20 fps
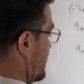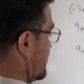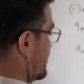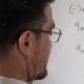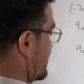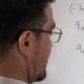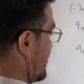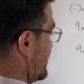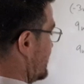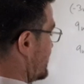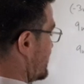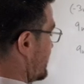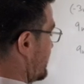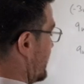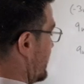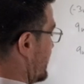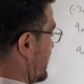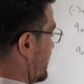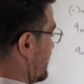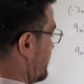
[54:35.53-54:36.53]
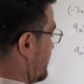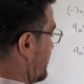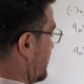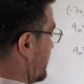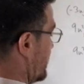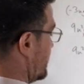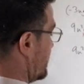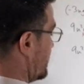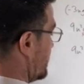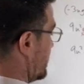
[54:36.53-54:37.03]
sine squared
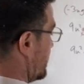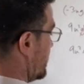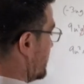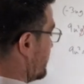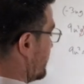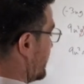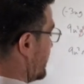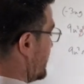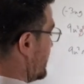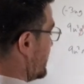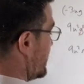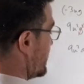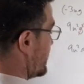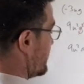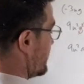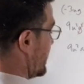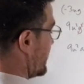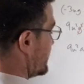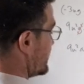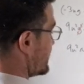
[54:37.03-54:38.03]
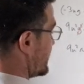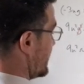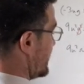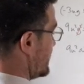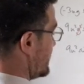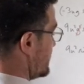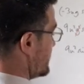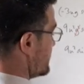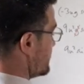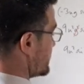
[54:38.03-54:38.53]
alpha over here, minus
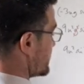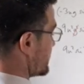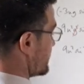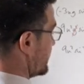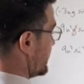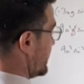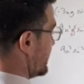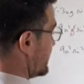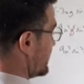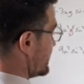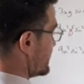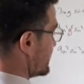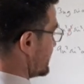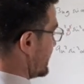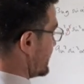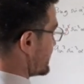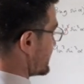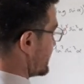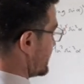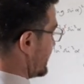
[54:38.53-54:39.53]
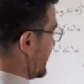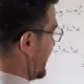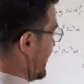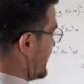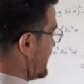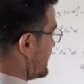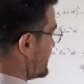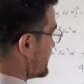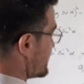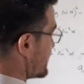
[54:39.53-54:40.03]
8u squared is less than
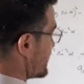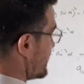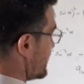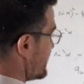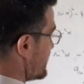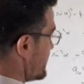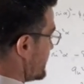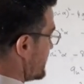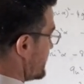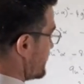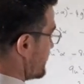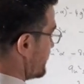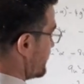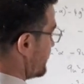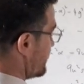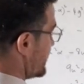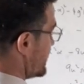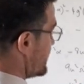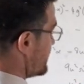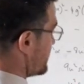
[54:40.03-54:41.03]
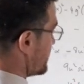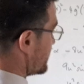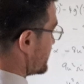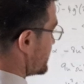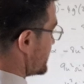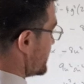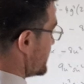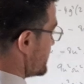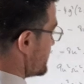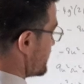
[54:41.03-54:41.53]
8v plus
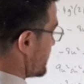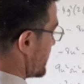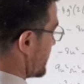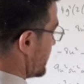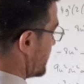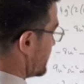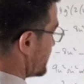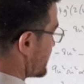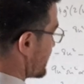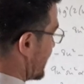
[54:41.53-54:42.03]
u cos